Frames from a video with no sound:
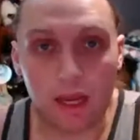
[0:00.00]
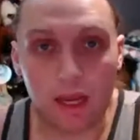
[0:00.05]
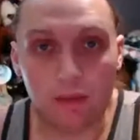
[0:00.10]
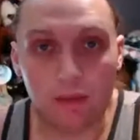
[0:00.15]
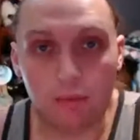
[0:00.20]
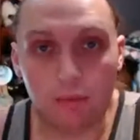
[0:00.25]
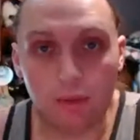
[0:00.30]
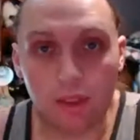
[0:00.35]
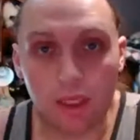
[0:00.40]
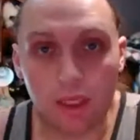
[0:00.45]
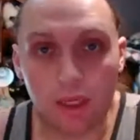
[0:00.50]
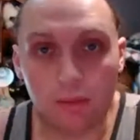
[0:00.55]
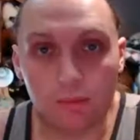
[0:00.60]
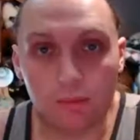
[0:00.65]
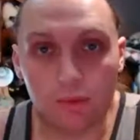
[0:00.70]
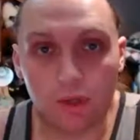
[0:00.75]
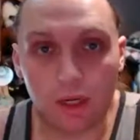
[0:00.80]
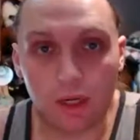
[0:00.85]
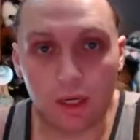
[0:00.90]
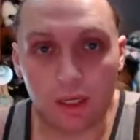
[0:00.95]
I really am
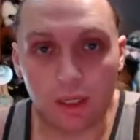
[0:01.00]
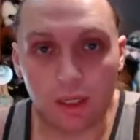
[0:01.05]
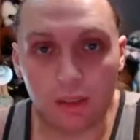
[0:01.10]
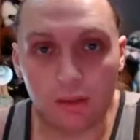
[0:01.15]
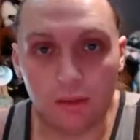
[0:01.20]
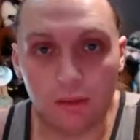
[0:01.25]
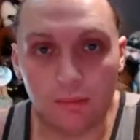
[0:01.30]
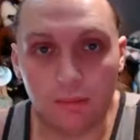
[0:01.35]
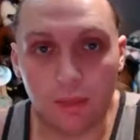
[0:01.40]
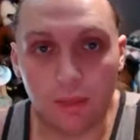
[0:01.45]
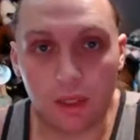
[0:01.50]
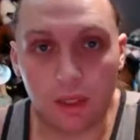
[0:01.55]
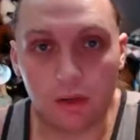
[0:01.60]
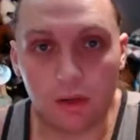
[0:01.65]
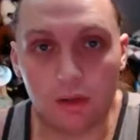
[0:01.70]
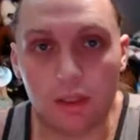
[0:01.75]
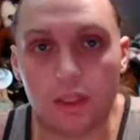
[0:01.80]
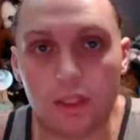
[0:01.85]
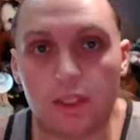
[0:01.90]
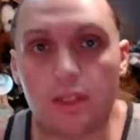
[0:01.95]
trying my
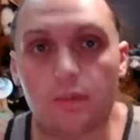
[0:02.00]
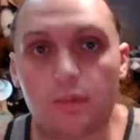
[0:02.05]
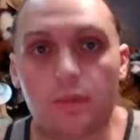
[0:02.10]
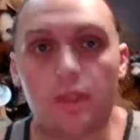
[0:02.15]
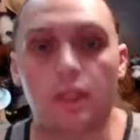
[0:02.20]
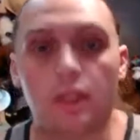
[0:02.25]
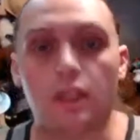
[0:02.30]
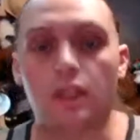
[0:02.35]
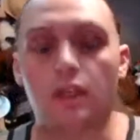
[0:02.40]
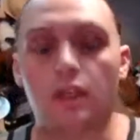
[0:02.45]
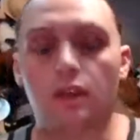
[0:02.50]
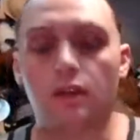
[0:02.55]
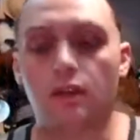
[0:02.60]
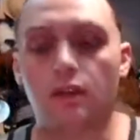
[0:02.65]
hardest to be